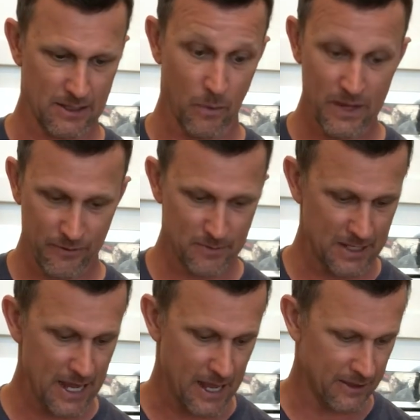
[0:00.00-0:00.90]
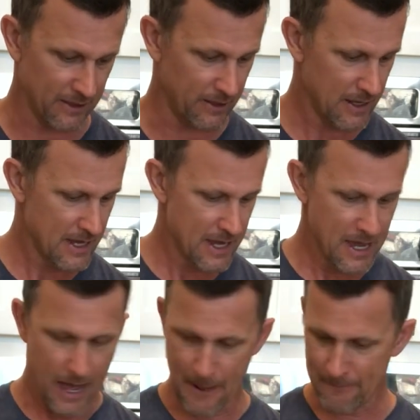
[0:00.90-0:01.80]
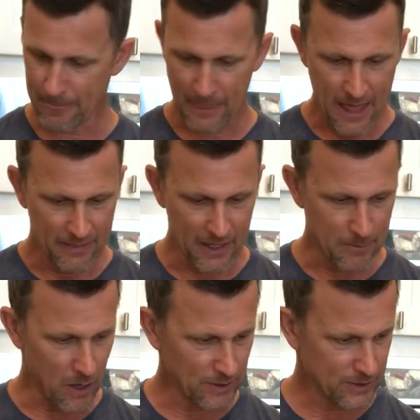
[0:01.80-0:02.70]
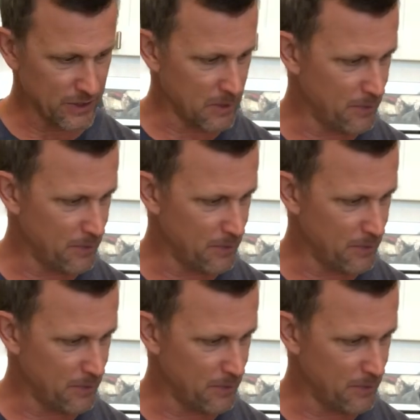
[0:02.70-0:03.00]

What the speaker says: a week from today, I think. Then I'm also gonna